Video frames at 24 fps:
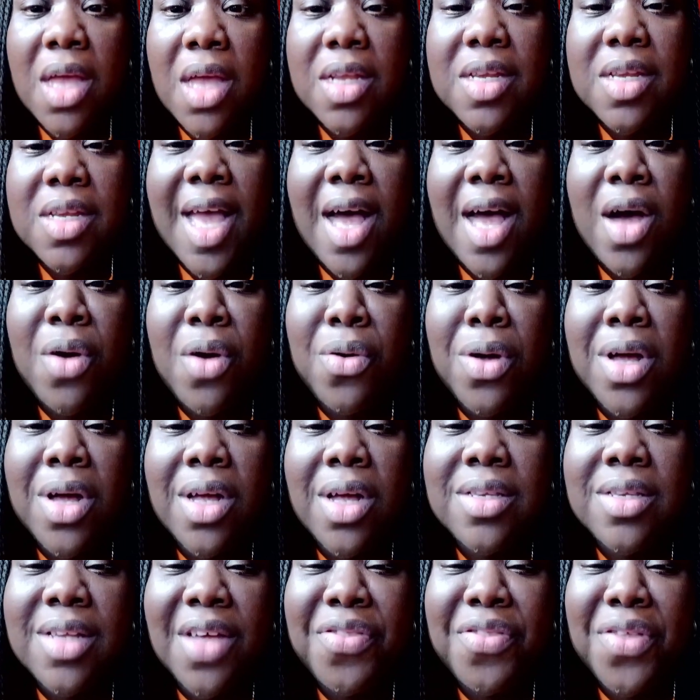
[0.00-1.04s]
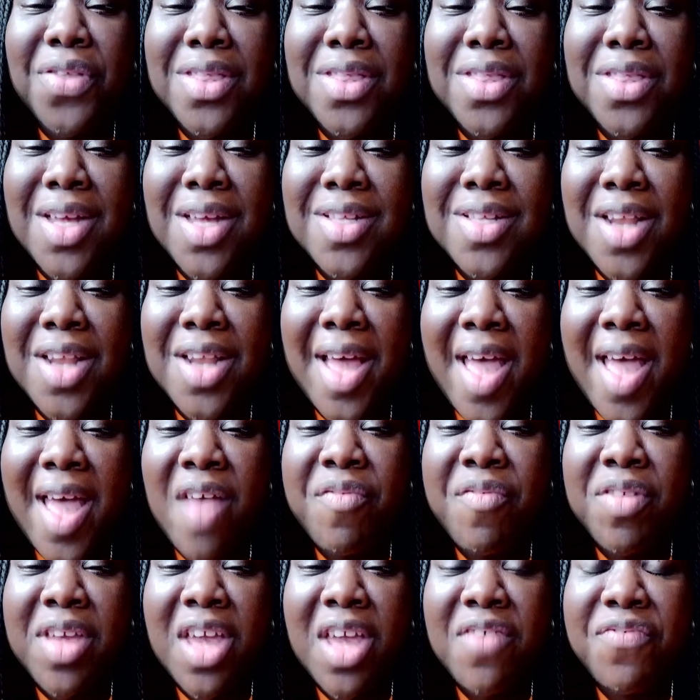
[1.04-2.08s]
Now, another thing that I
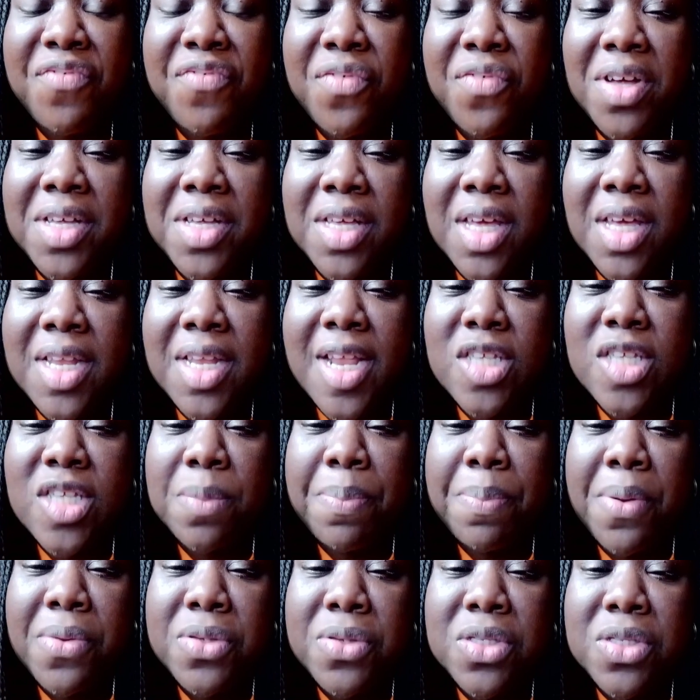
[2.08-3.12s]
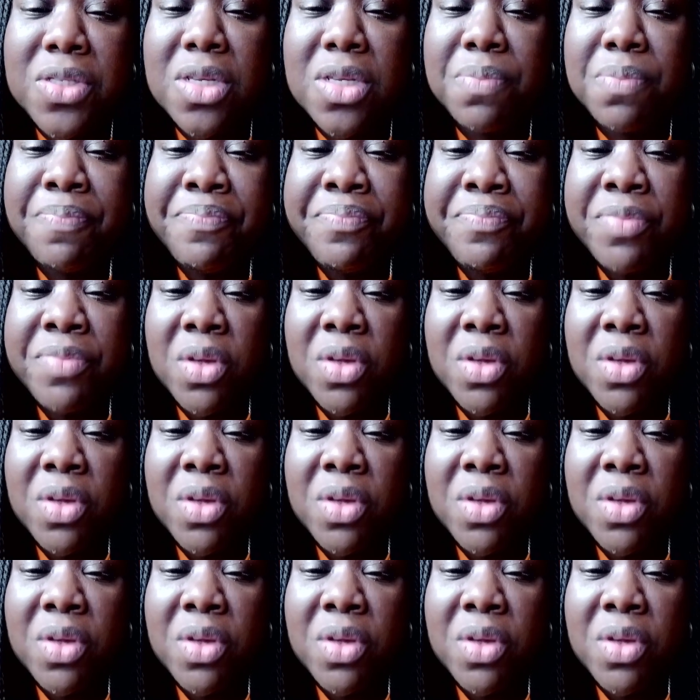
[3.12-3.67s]
advocate for, again, as a person